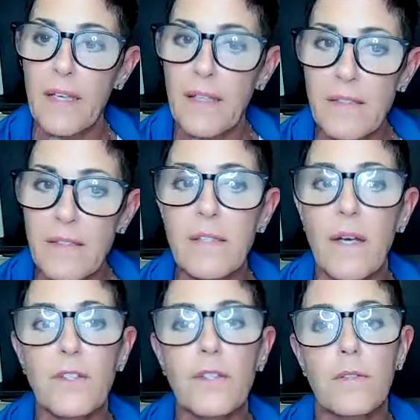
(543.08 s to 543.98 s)
its
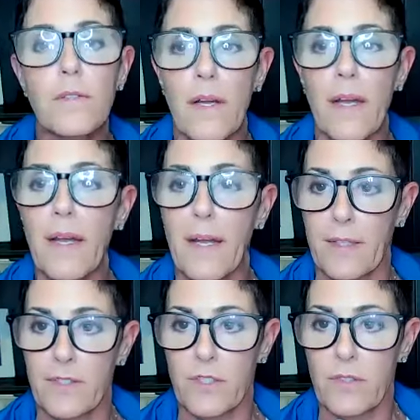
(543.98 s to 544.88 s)
cellular
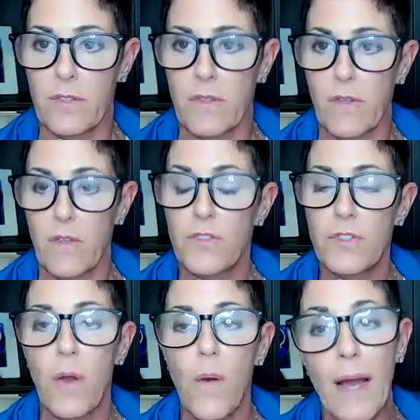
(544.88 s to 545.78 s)
age.
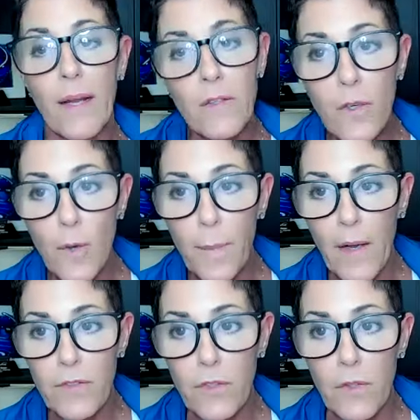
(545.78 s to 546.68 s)
So I don't know
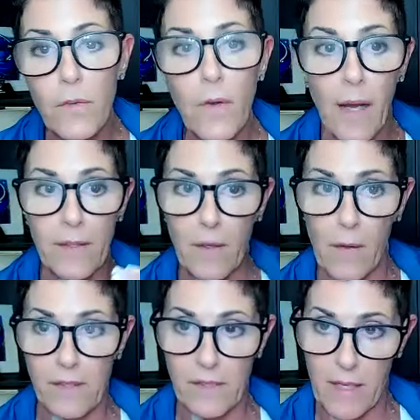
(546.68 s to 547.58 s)
about you. I know
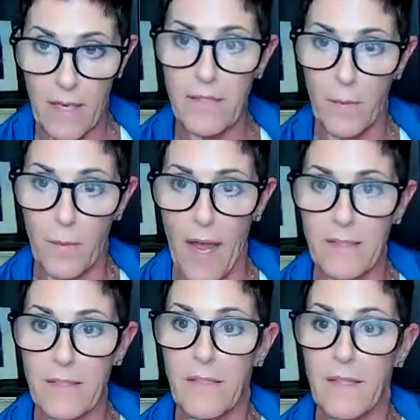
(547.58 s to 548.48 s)
how Staci
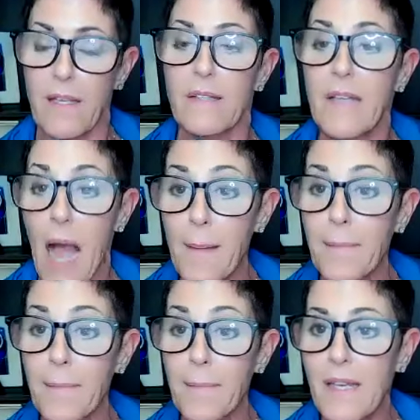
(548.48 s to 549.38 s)
reacted to this. I'm
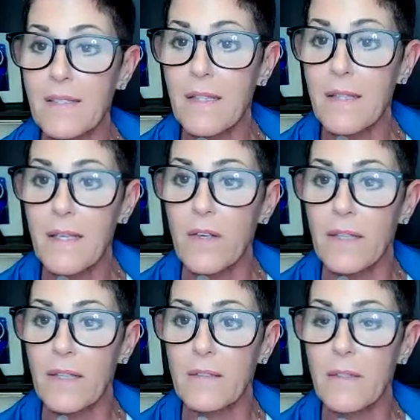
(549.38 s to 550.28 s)
going to test the
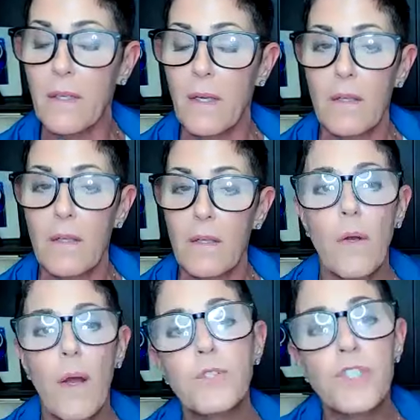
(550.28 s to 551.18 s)
theory.
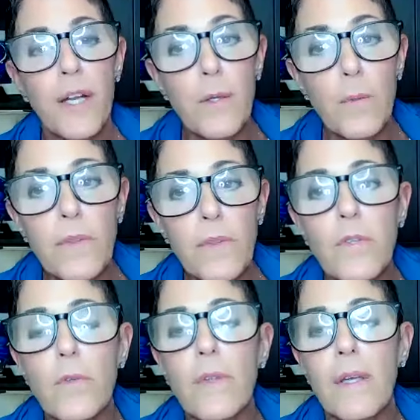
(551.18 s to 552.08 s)
So I will share
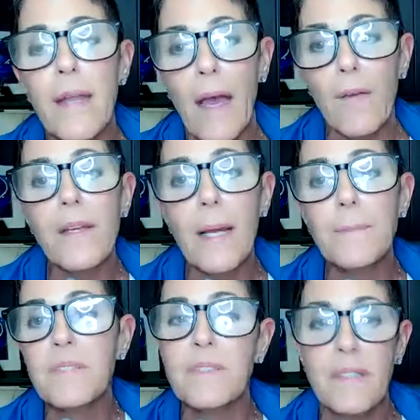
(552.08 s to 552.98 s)
with you that now that
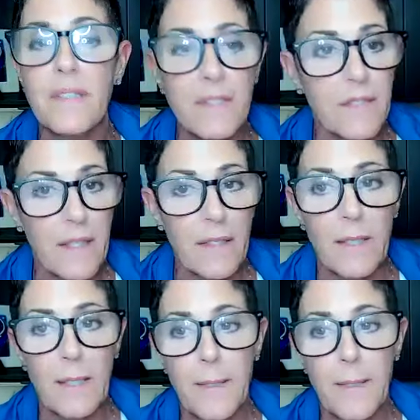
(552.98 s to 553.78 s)
I'm 60,